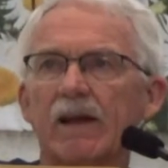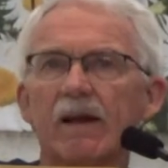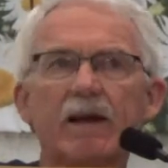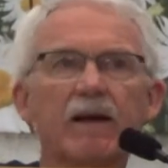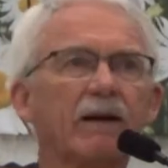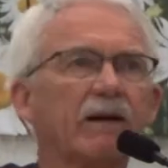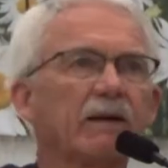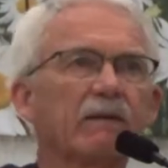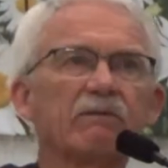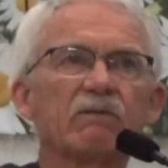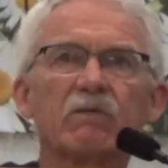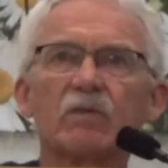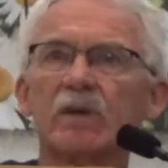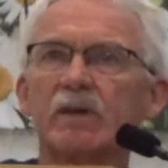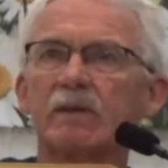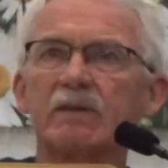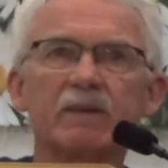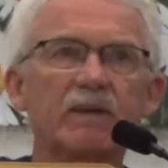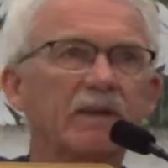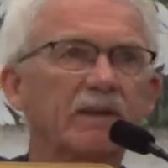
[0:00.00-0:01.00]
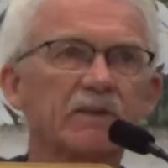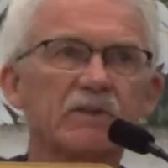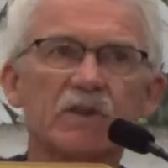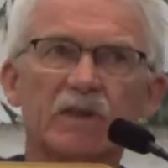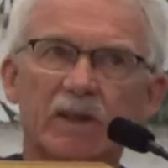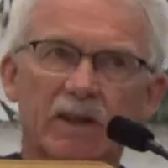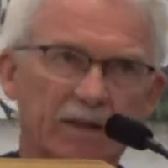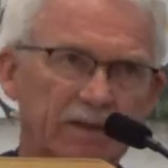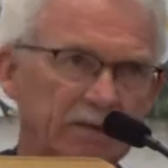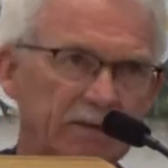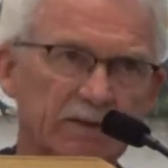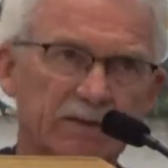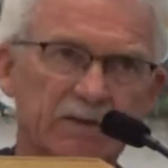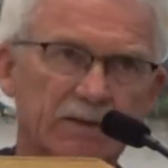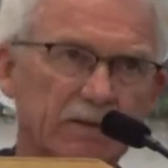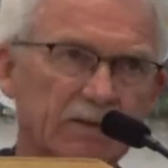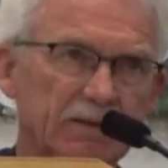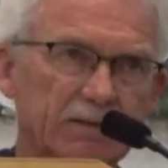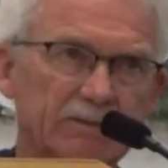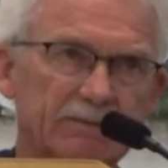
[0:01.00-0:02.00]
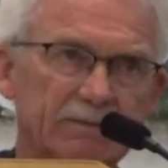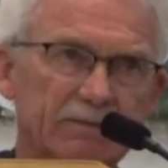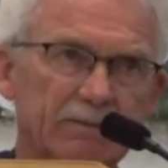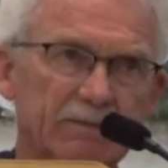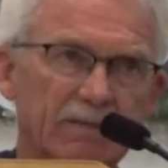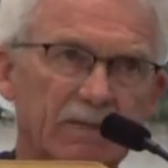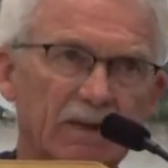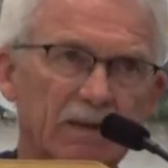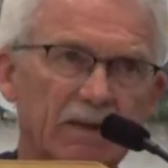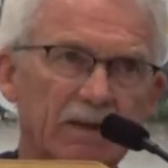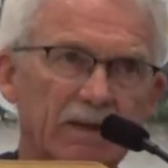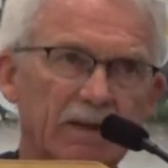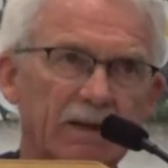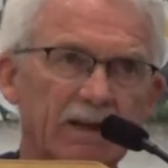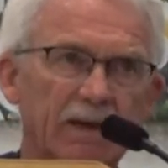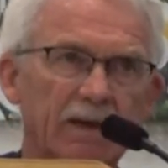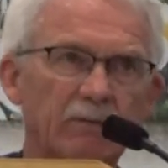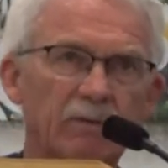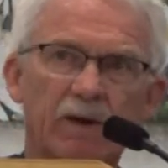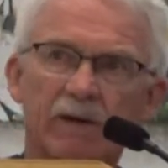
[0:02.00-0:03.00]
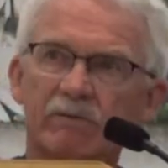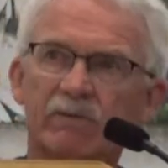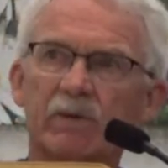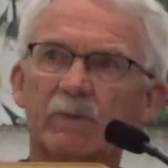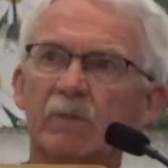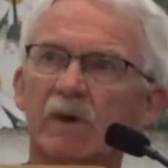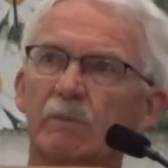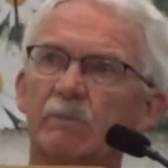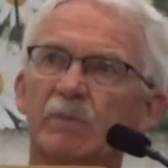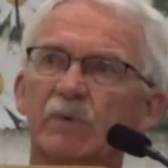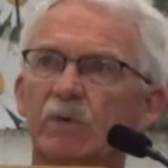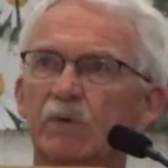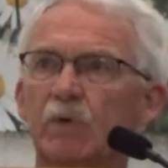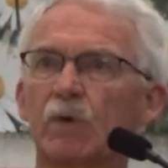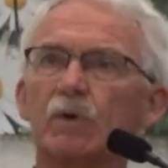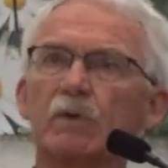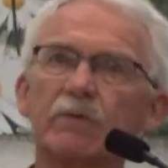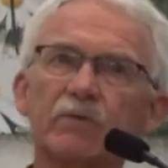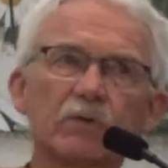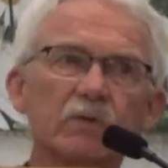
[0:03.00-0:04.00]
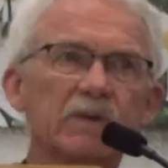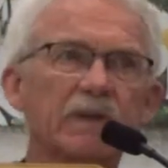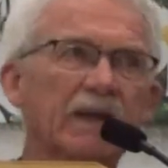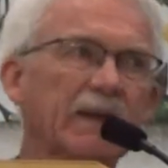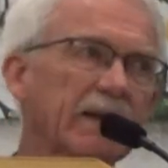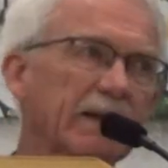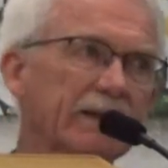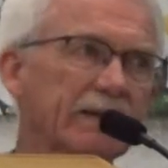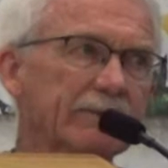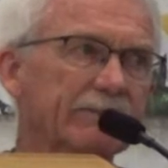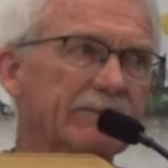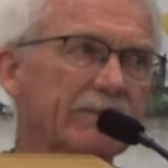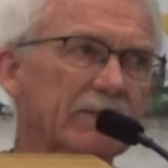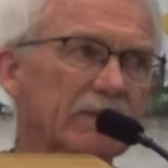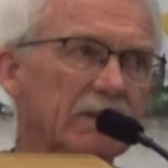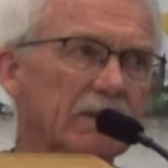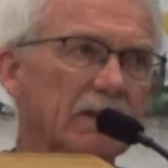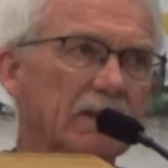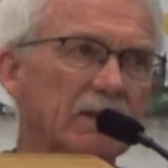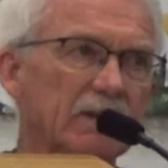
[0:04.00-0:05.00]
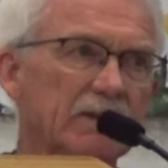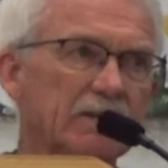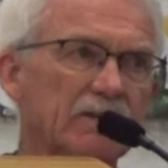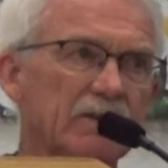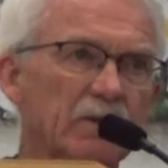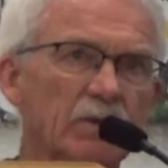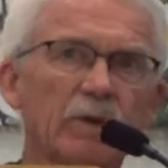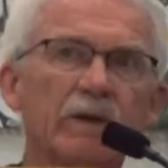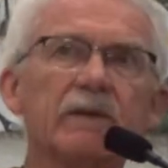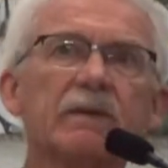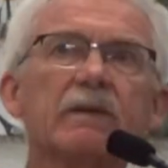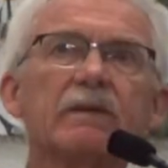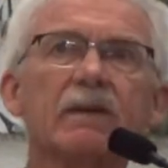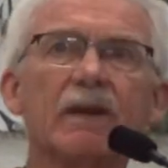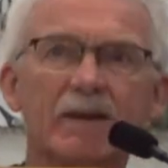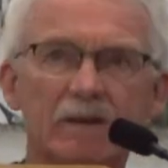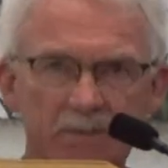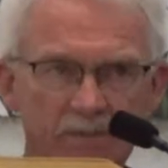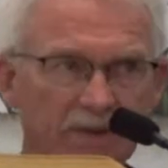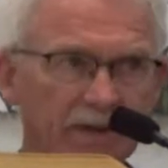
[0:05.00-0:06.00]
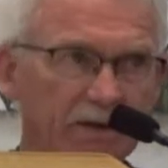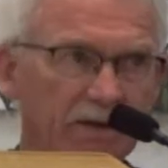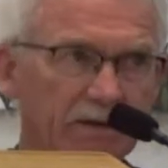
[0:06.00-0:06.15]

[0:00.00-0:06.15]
everything changed. It went from a beautiful day to a nightmare.